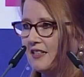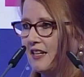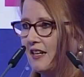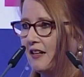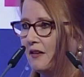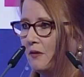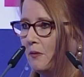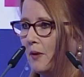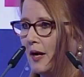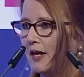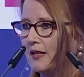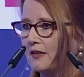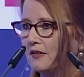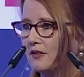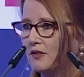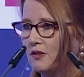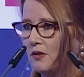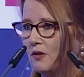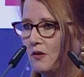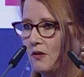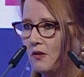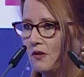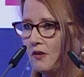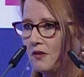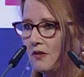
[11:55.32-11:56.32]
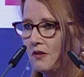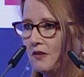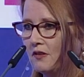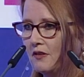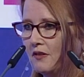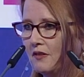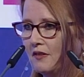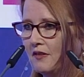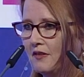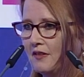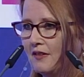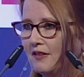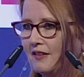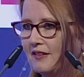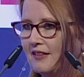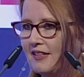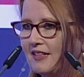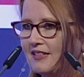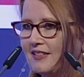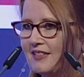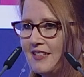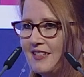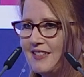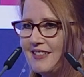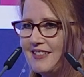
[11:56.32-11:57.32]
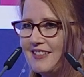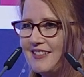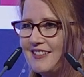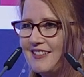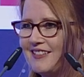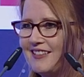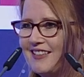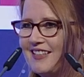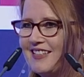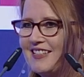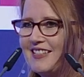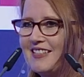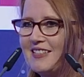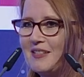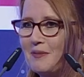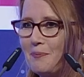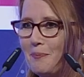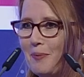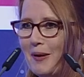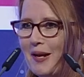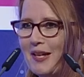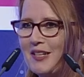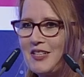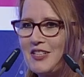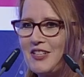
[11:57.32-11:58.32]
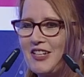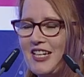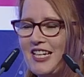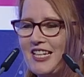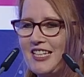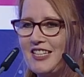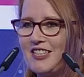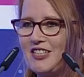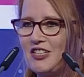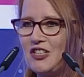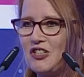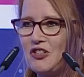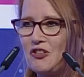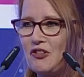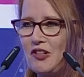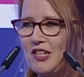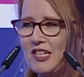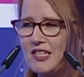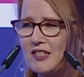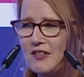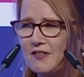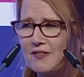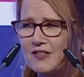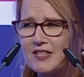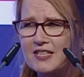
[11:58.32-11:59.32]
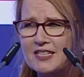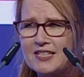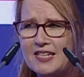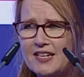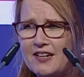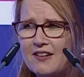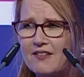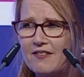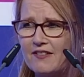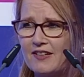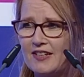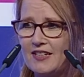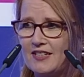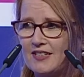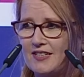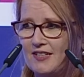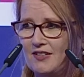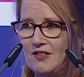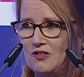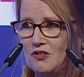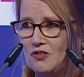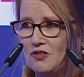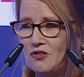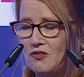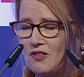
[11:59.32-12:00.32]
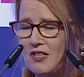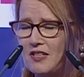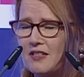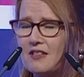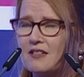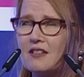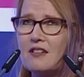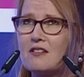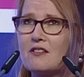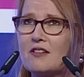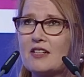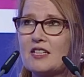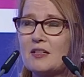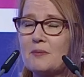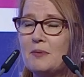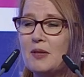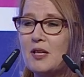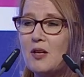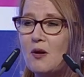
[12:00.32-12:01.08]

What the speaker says: tail wag the dog. This is a pleasure industry. It's a serious industry. It's incredibly